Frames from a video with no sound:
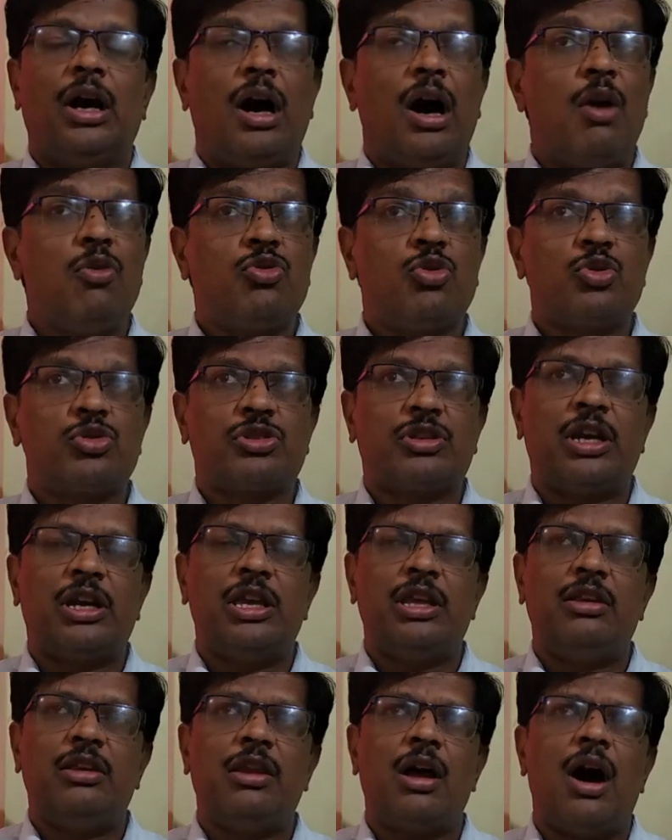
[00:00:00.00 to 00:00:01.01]
how to
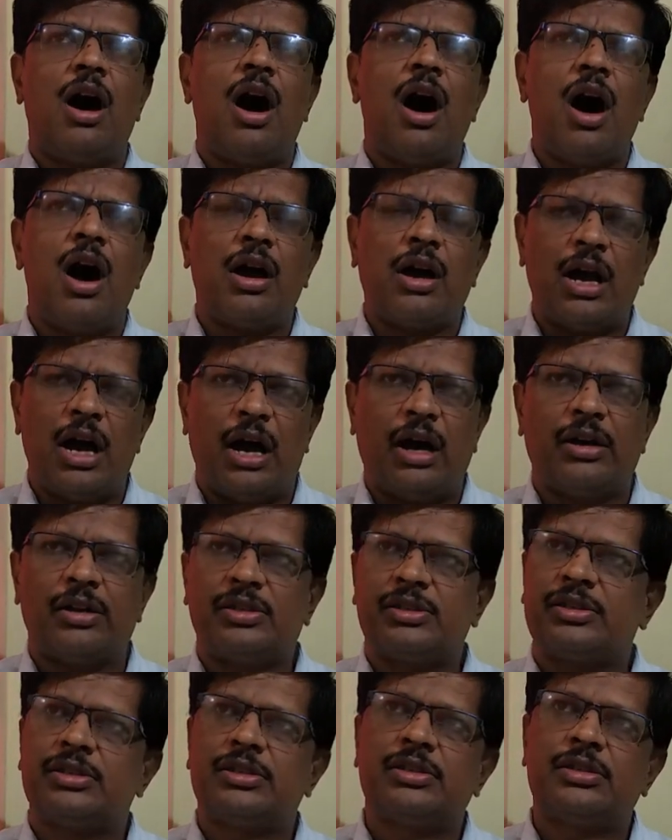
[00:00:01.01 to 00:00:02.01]
study long
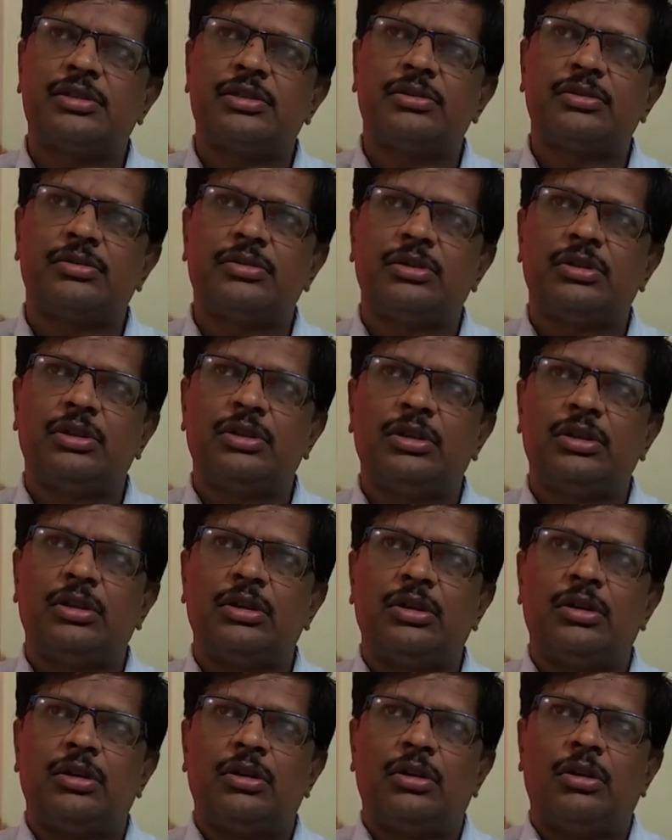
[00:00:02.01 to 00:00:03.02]
hours
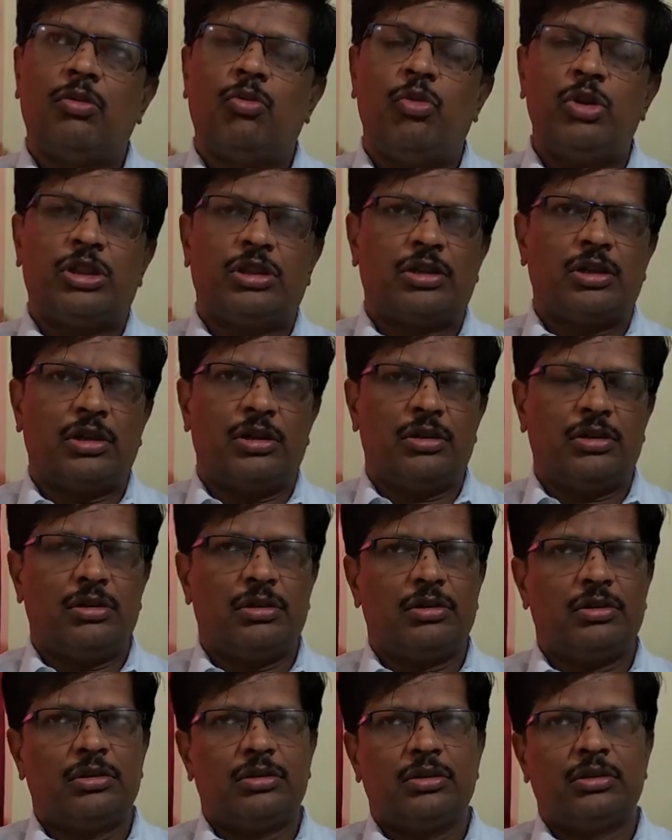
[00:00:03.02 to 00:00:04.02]
with
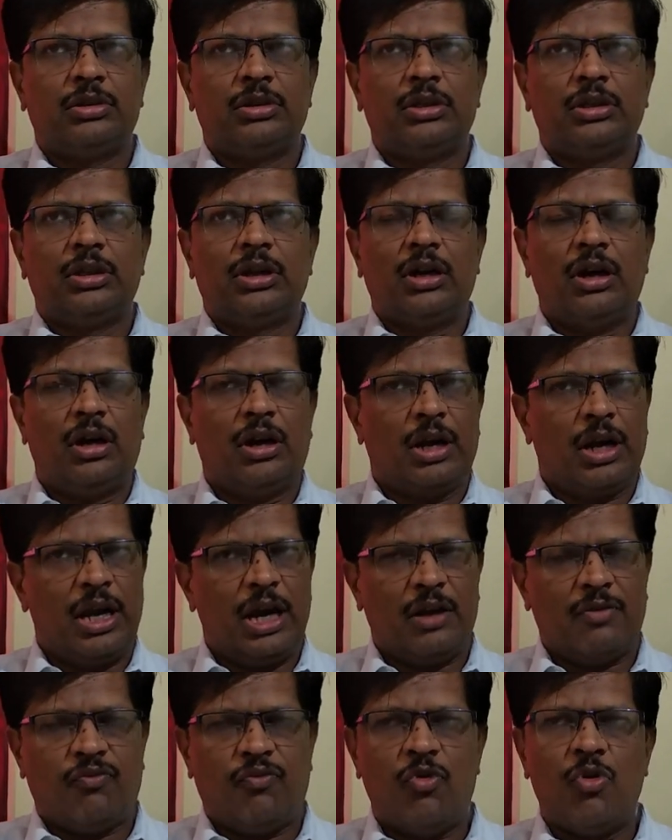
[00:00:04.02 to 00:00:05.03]

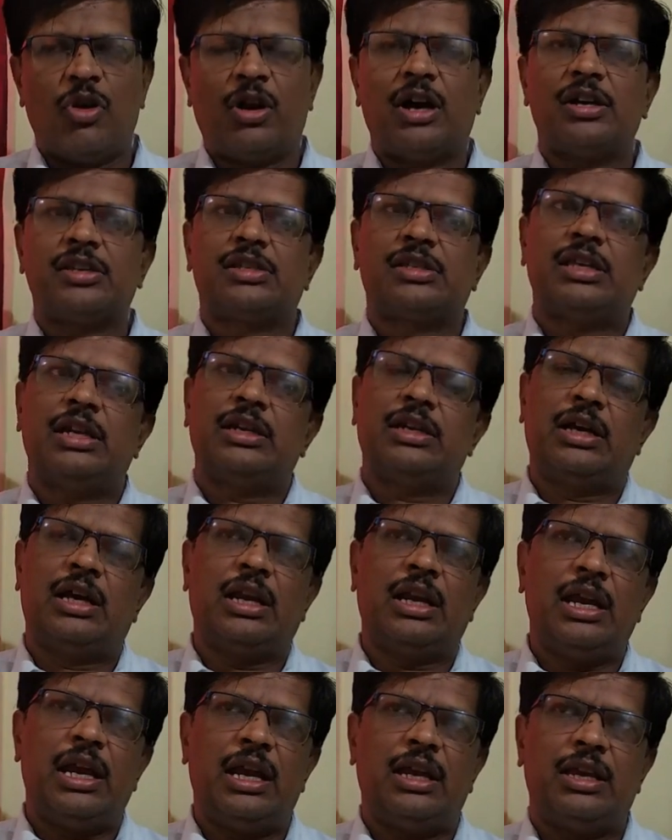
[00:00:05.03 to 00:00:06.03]
great focus and
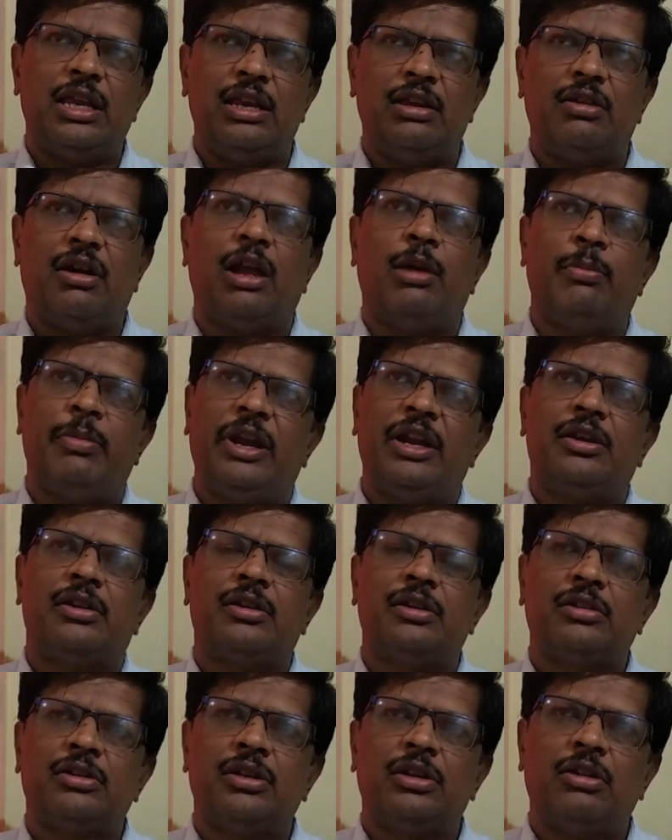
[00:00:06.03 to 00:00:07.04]
great involvement
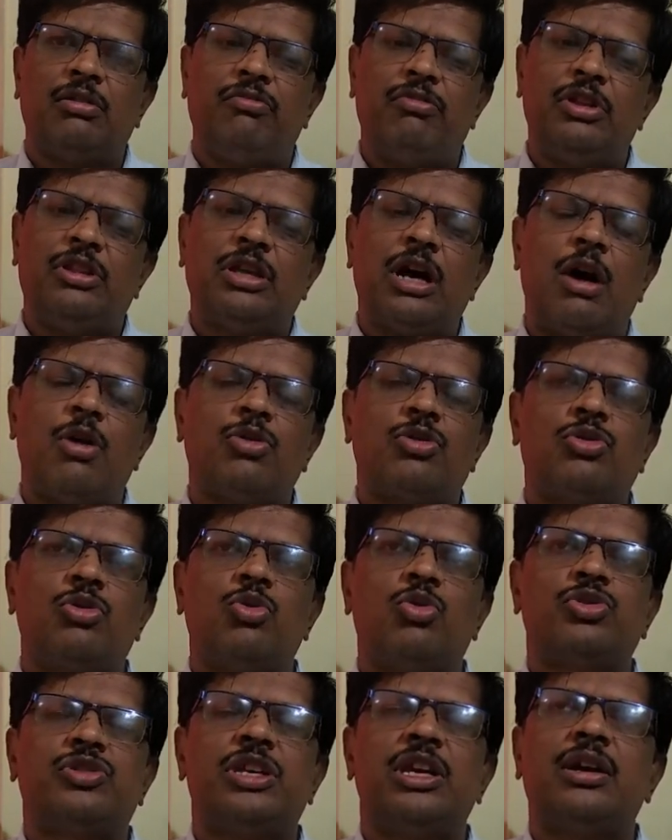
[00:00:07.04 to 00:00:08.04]
without
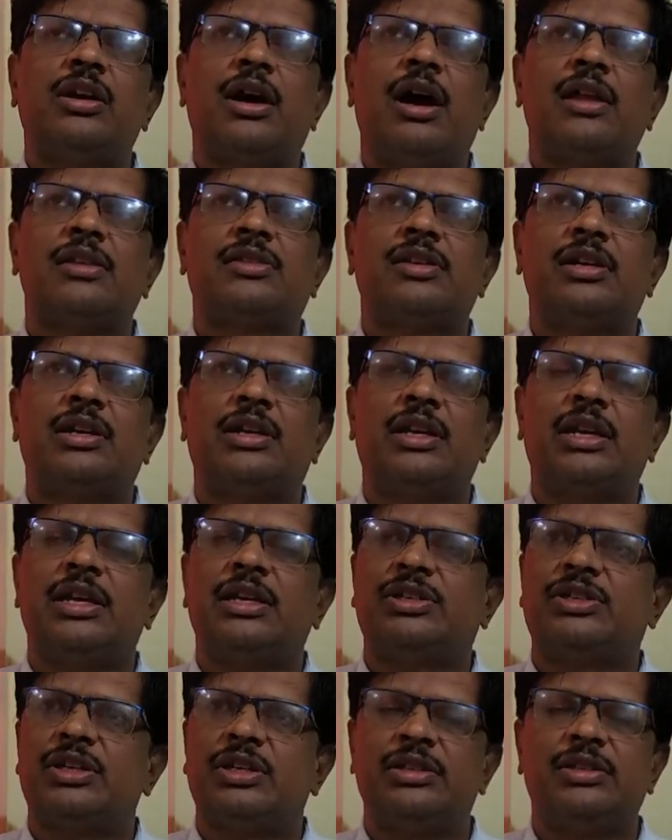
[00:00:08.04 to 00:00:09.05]
losing
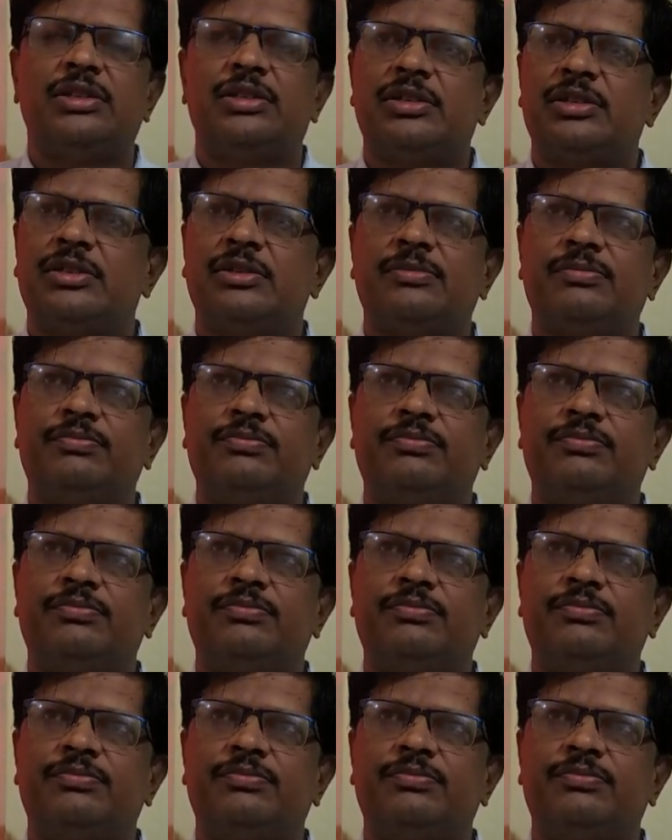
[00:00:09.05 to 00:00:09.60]
concentrations.